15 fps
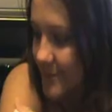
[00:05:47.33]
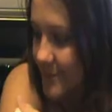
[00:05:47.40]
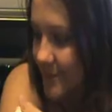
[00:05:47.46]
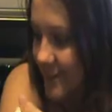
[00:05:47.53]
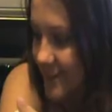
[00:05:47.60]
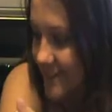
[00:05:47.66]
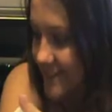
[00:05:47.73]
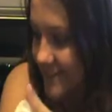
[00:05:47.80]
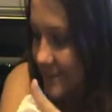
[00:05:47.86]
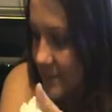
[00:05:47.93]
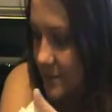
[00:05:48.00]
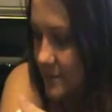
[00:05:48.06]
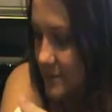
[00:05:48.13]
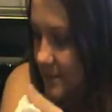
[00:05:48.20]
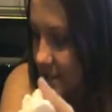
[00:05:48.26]
trying to
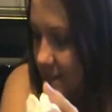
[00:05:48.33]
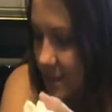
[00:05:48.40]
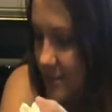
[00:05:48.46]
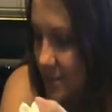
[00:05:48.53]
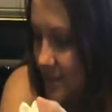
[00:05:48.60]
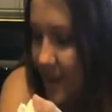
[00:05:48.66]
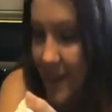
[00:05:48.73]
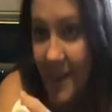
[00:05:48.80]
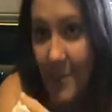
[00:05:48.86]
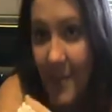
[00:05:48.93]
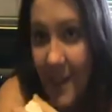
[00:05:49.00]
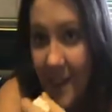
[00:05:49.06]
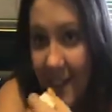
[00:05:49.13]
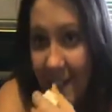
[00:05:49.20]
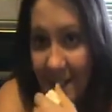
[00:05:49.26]
keep them
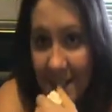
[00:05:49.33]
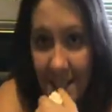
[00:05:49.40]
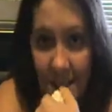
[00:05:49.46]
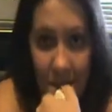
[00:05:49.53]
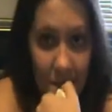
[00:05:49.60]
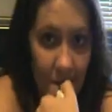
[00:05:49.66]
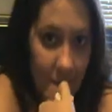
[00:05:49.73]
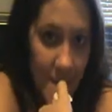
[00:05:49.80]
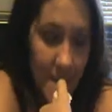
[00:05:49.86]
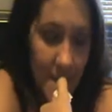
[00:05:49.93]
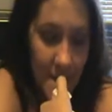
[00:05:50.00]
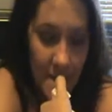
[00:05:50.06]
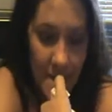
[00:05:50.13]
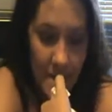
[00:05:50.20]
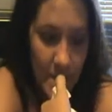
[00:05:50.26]
occupied and
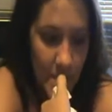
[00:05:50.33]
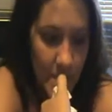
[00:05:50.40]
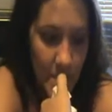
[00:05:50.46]
trying to